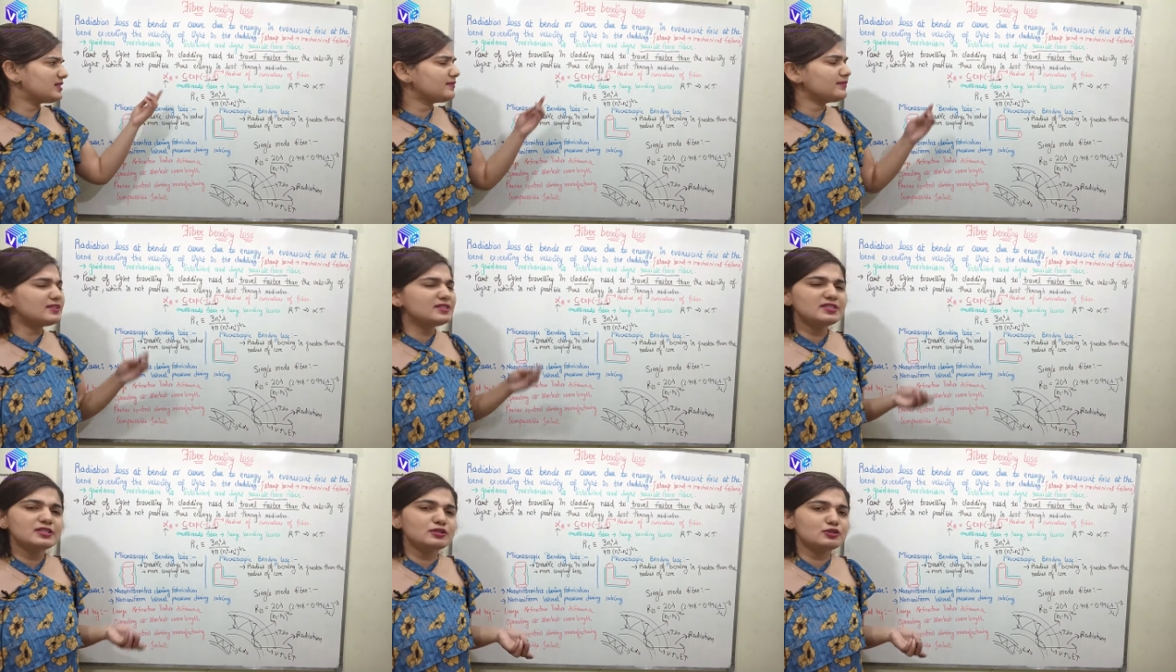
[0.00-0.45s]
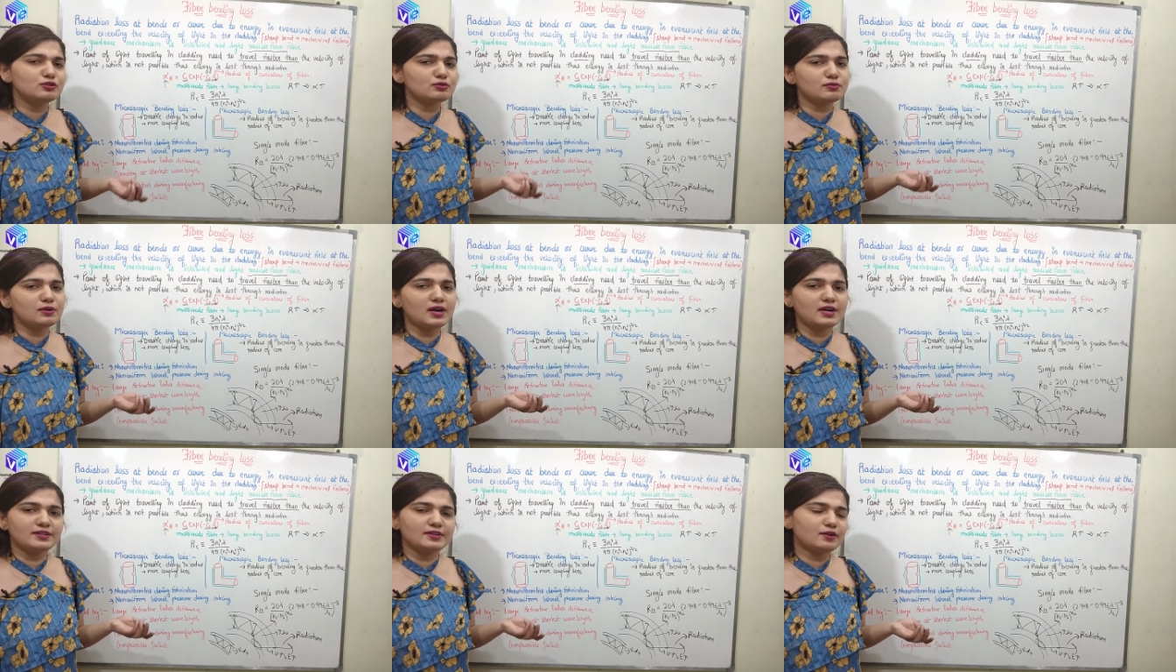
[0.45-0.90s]
C1,
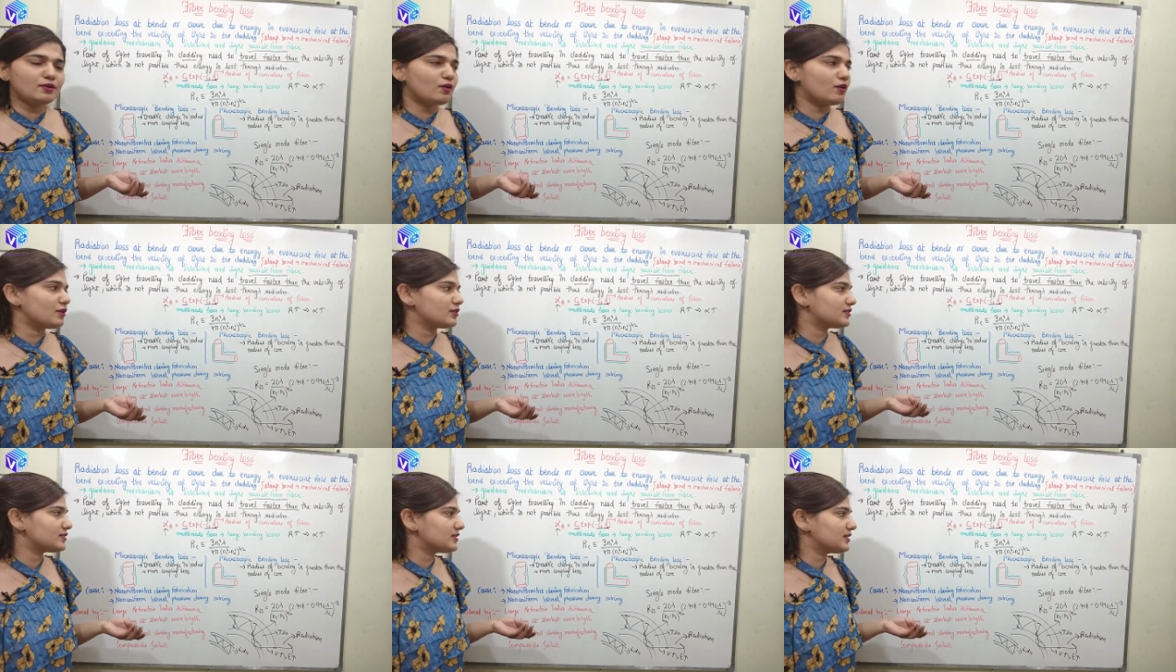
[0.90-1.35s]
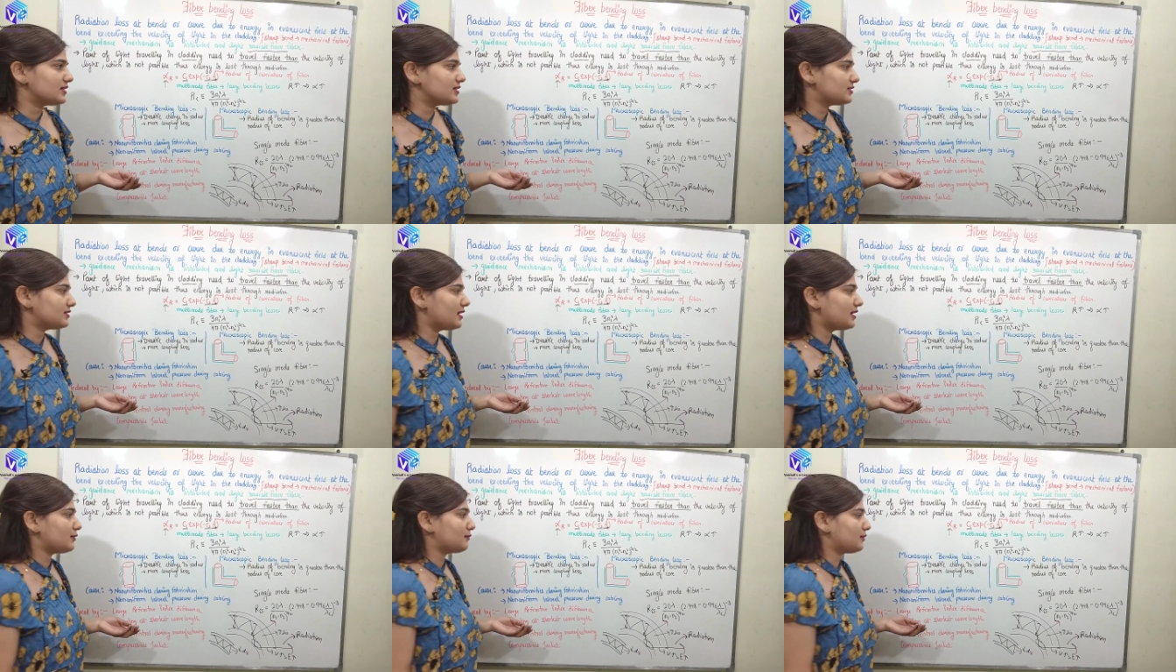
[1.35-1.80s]
C2 are the
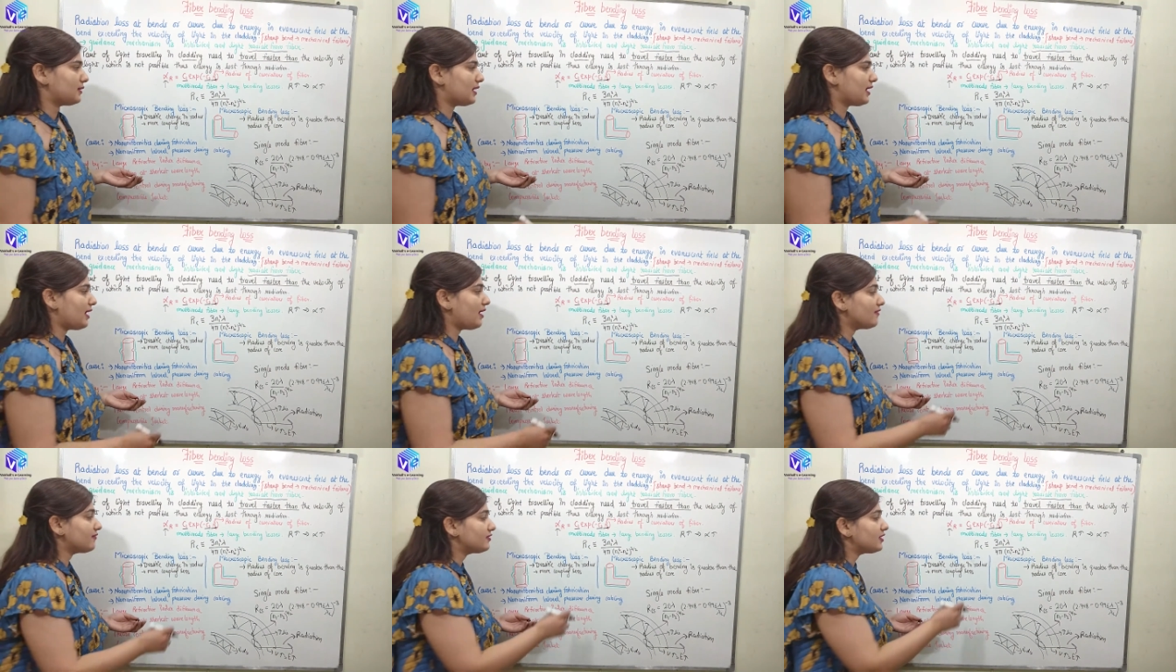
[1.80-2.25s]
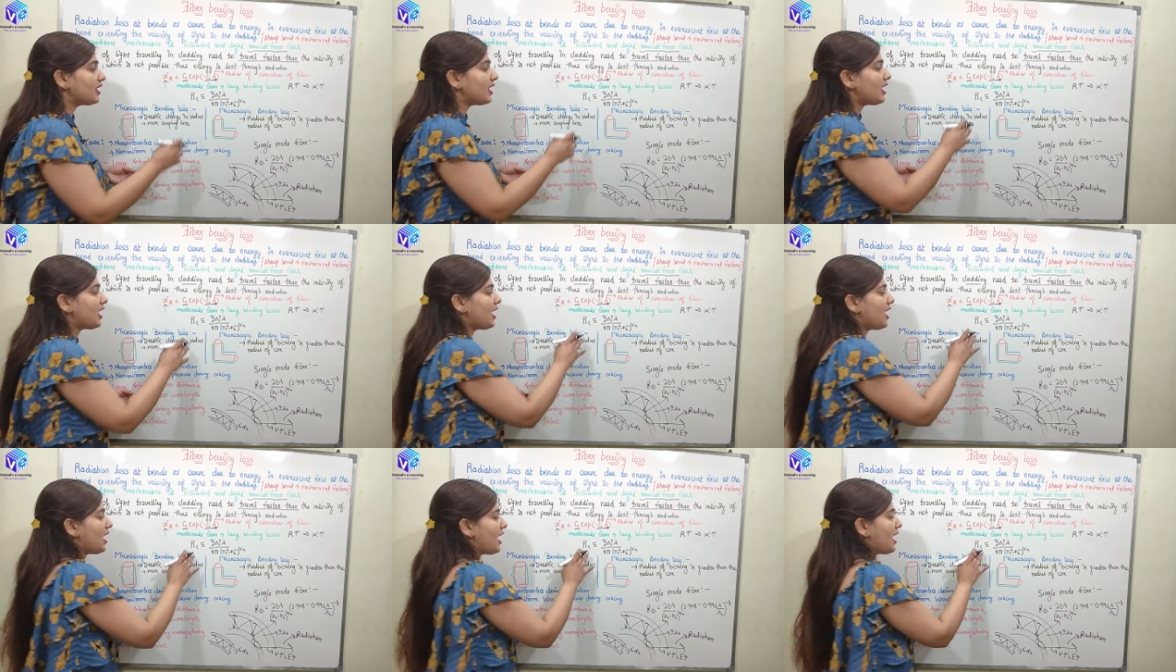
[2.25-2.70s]
constants that we have.
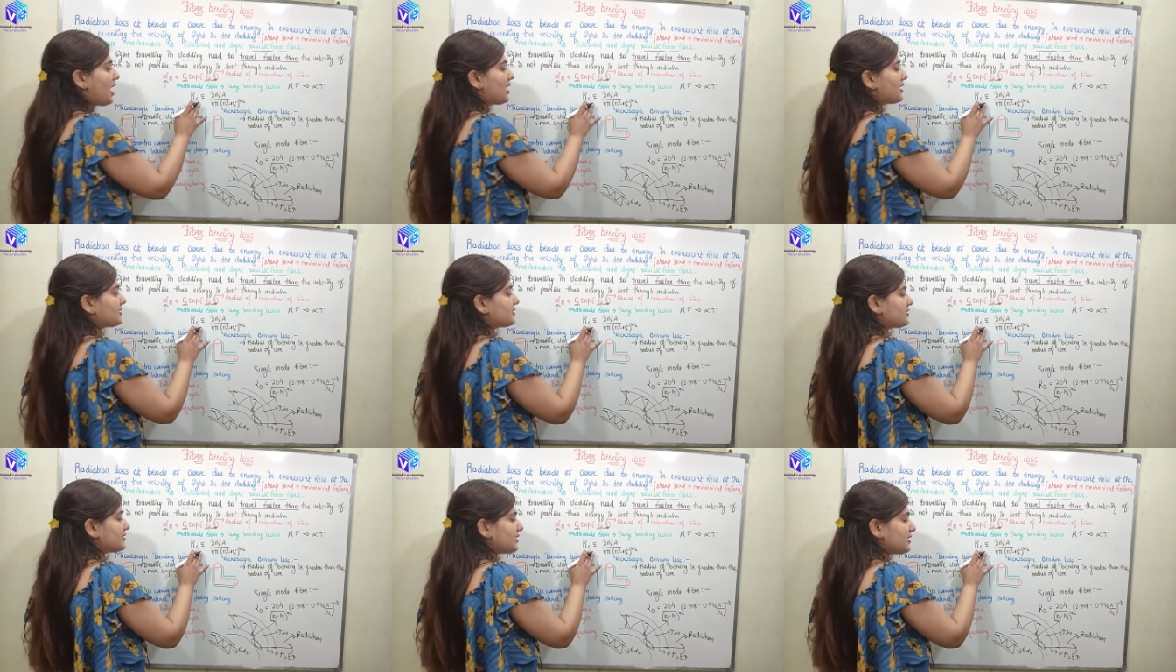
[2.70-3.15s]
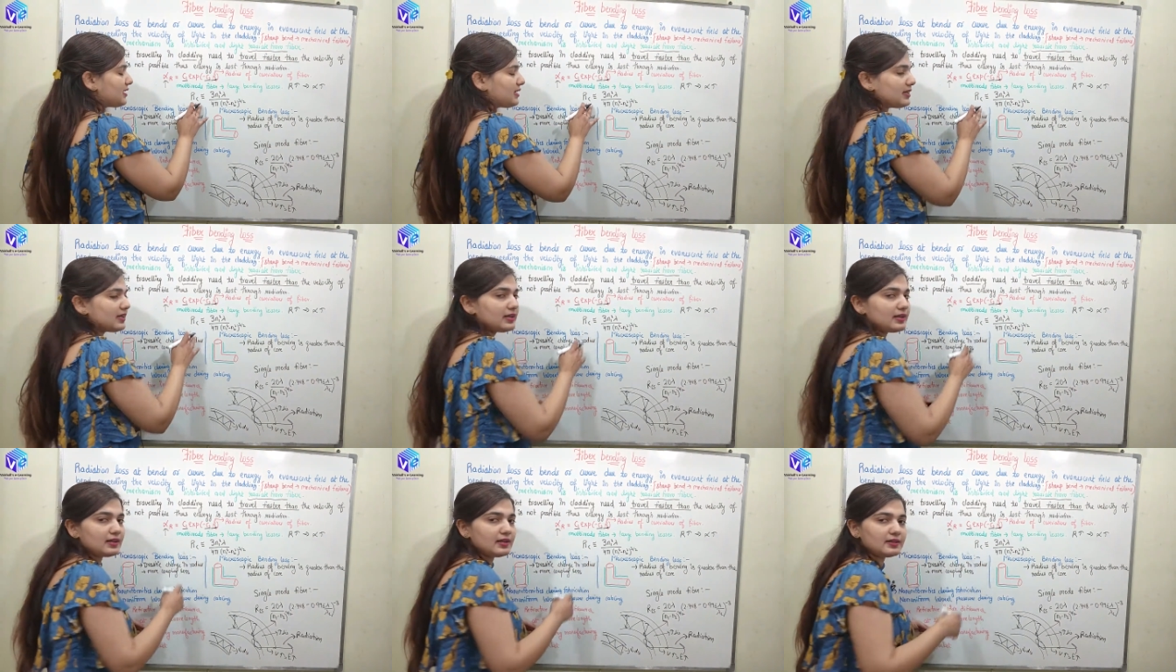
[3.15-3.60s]
RC
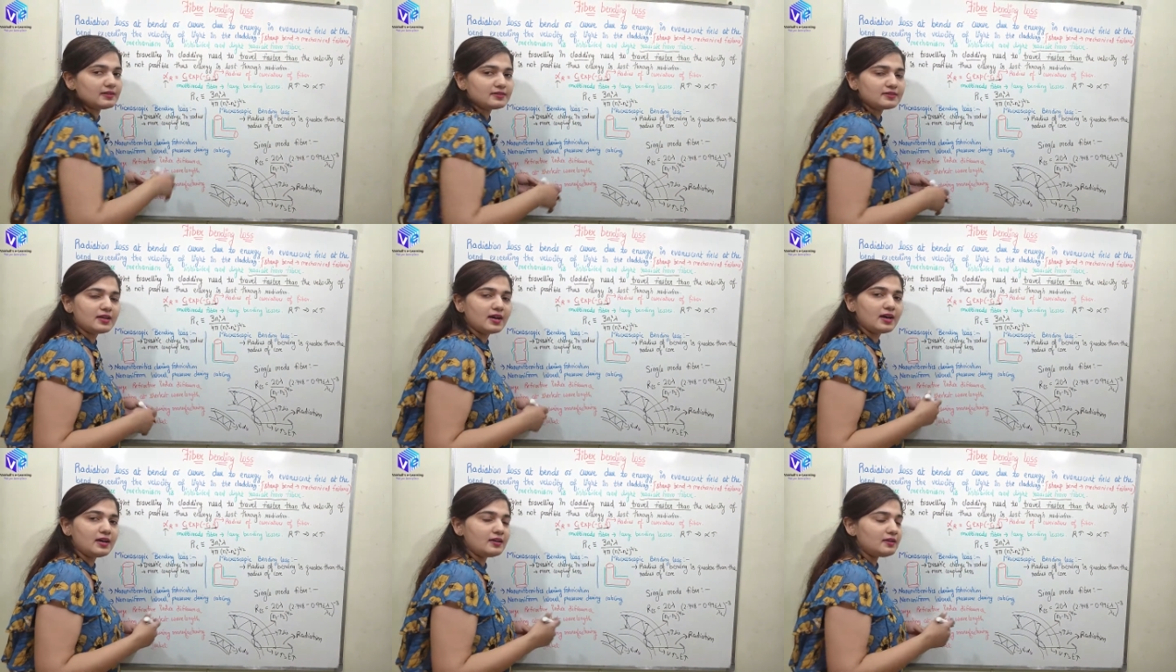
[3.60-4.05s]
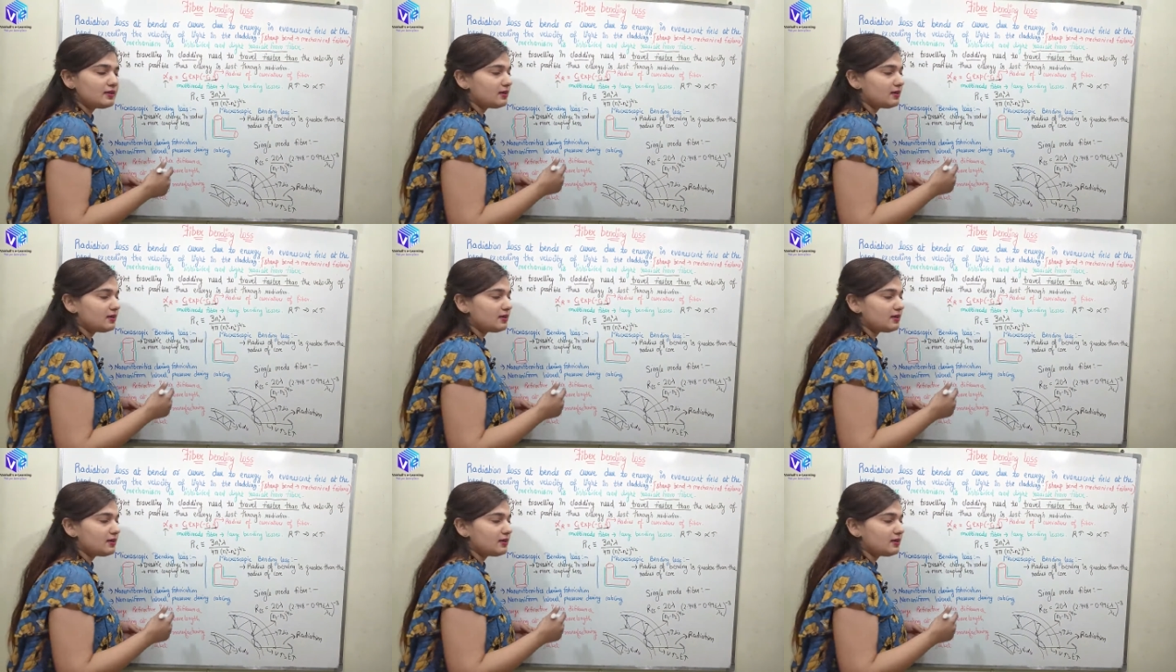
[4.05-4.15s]
is the